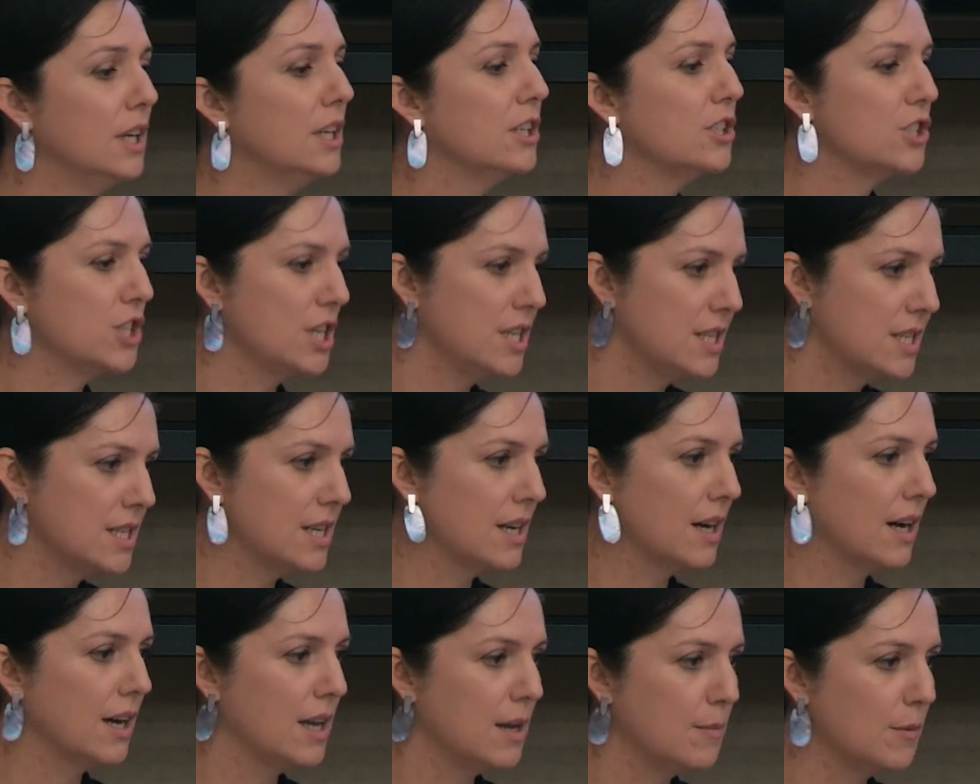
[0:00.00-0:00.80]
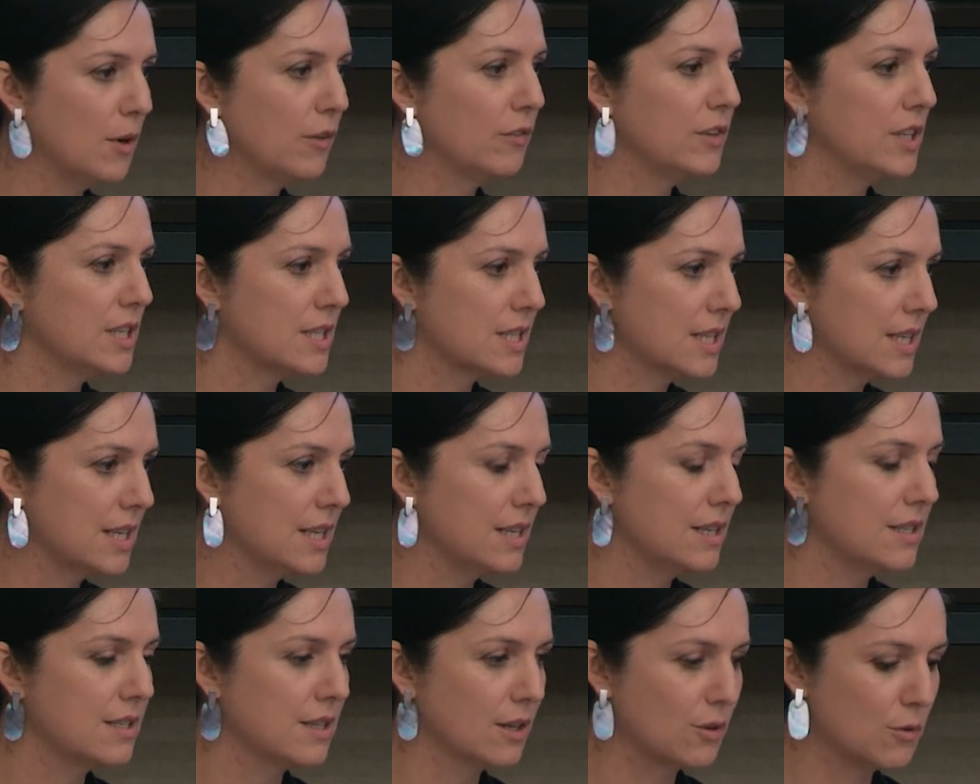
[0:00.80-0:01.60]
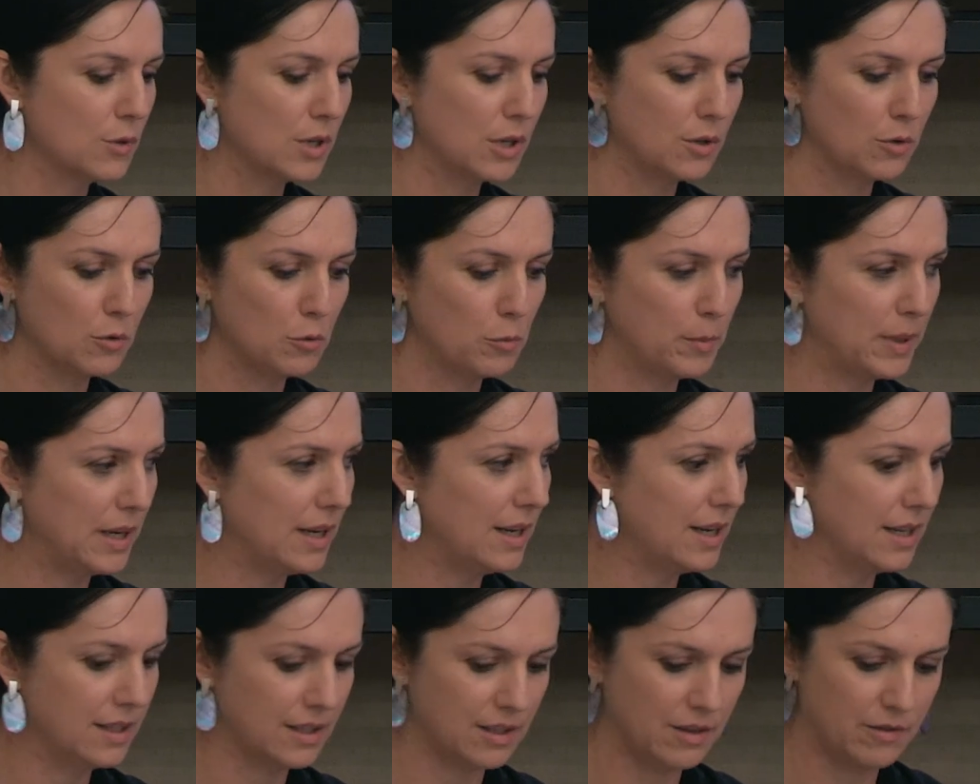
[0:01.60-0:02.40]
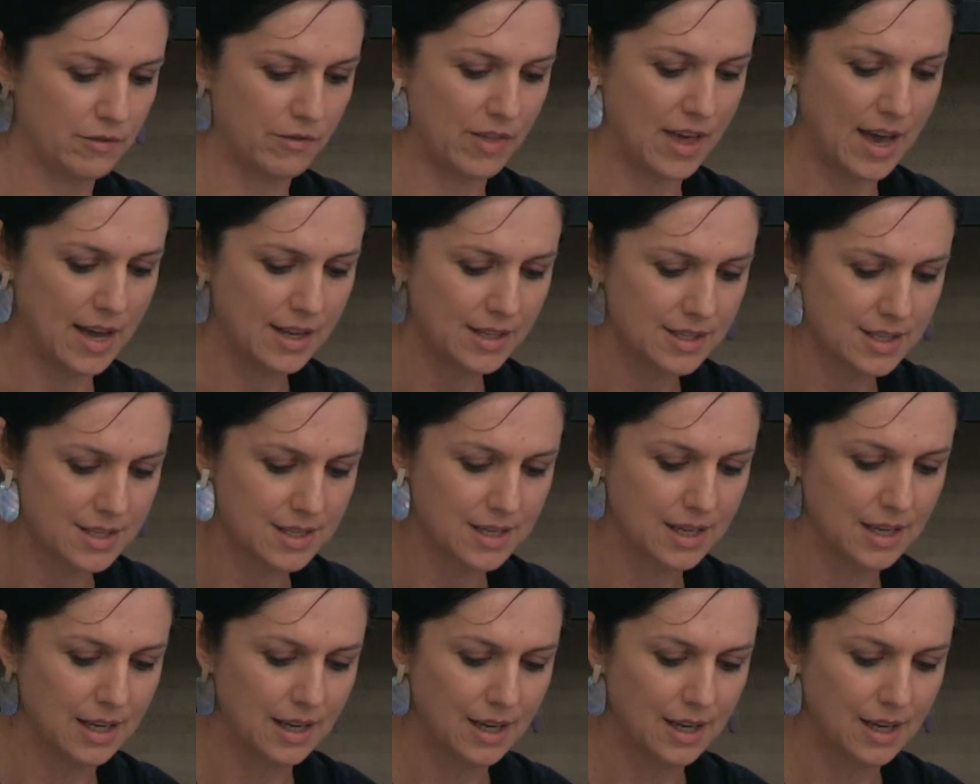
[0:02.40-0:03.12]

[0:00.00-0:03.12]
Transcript: GCIM obviously is a critical part of that.